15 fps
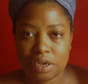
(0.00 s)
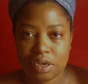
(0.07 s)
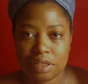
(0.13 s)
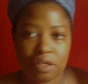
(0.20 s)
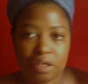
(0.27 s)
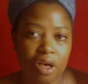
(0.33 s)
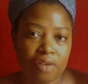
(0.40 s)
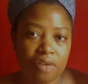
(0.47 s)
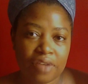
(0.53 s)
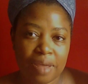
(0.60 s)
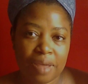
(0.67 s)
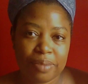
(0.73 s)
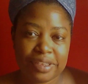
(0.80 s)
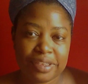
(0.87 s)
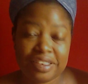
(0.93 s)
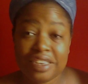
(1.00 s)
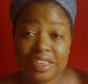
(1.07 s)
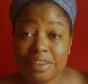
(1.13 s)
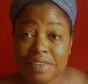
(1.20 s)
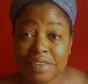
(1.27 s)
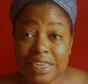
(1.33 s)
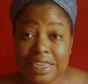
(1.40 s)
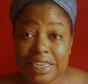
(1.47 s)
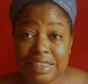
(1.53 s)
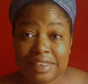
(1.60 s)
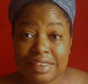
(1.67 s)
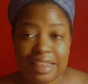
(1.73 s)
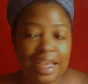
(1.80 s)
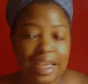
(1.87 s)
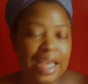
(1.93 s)
in the off-campus series,
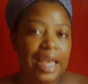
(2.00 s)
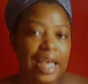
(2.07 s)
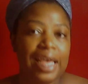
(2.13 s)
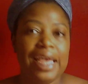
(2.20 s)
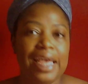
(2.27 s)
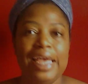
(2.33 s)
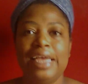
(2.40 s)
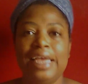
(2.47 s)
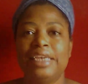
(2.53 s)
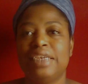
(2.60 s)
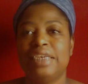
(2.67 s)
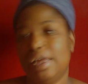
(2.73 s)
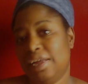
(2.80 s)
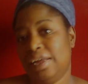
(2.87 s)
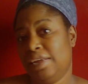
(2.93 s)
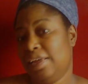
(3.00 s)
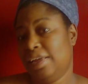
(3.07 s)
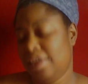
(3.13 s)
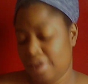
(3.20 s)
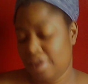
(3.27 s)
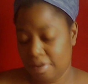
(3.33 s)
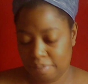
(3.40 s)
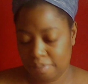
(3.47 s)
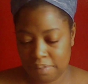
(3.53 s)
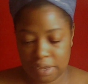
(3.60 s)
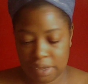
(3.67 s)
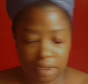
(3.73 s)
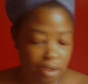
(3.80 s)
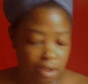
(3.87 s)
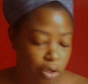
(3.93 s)
and I am
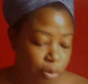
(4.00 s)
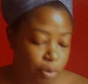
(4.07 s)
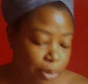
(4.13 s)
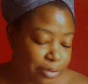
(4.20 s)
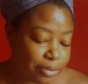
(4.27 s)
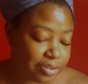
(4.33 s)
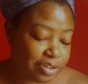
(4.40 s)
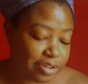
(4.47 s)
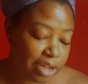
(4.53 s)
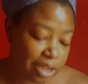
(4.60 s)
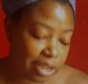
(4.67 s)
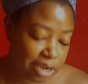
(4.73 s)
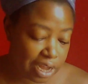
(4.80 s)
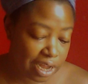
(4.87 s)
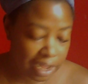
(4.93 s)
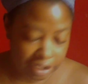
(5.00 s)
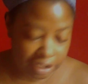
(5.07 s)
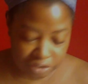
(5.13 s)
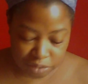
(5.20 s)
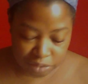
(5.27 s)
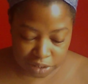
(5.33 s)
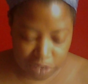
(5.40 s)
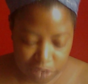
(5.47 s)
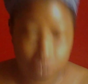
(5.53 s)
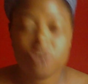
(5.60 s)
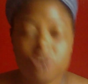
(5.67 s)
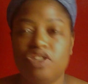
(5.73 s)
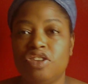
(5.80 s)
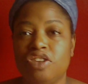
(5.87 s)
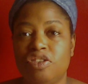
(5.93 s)
almost done actually,
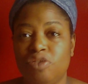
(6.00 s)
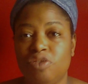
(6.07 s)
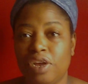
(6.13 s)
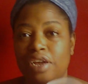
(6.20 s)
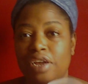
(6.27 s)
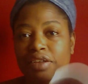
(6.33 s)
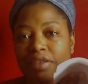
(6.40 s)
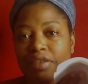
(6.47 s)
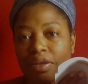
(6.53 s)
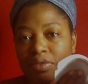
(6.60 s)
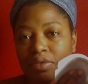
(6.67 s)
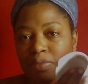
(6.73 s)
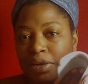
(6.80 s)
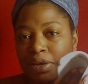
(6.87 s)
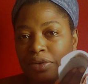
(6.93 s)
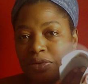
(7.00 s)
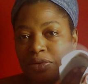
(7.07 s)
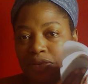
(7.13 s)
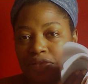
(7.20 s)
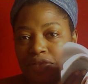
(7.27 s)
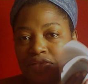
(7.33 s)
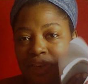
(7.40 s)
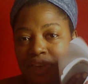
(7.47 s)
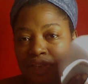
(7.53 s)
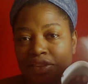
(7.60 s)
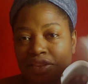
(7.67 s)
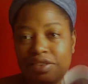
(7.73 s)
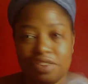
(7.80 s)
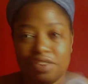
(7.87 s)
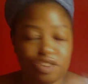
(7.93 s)
which is great because that was my goal, to finish
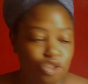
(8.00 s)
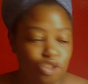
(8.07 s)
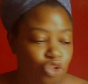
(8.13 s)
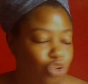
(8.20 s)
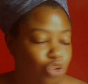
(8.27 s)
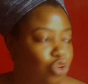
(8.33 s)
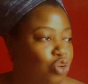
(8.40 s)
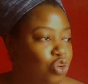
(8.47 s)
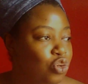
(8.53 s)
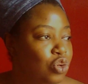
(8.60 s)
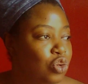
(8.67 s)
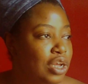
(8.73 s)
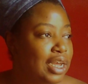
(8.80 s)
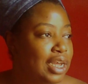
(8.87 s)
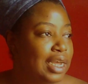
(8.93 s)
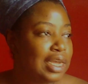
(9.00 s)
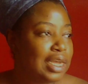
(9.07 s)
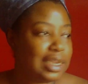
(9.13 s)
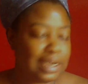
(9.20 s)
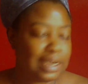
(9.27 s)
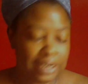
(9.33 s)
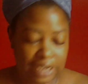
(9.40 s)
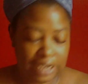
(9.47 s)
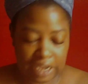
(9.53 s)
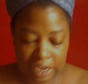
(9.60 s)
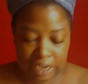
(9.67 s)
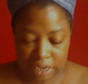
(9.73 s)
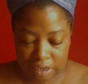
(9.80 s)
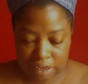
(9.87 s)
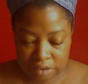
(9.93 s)
this in 2
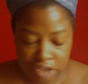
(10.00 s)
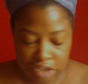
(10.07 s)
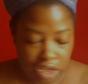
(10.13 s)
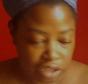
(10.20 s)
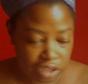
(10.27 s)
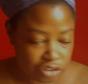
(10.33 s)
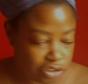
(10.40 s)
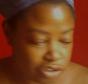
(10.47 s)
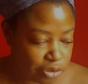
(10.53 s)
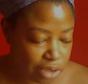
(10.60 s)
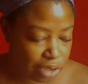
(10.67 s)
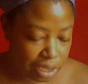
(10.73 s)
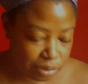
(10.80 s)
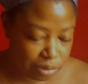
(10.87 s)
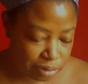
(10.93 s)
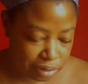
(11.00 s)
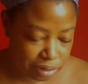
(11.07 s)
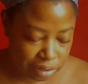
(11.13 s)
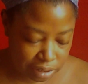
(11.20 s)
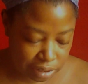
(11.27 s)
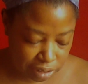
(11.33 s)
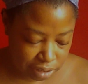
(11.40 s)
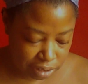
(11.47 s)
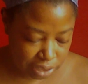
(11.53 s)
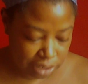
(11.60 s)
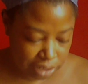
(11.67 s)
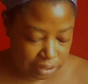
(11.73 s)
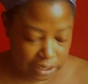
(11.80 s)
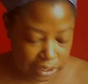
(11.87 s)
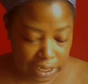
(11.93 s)
days. So I will
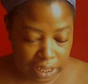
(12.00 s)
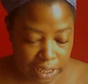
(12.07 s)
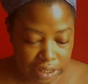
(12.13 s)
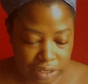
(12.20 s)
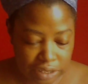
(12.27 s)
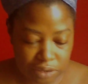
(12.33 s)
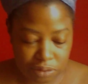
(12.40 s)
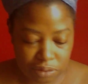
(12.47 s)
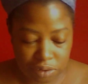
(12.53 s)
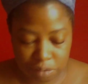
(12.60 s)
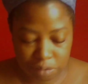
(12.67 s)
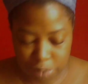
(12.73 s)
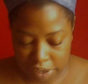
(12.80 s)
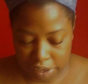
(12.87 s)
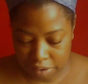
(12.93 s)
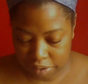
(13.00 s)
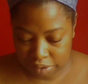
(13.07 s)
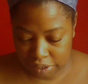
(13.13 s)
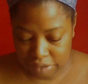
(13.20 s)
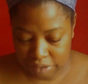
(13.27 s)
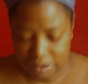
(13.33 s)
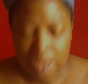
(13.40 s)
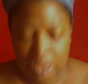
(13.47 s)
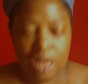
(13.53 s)
tell you about it.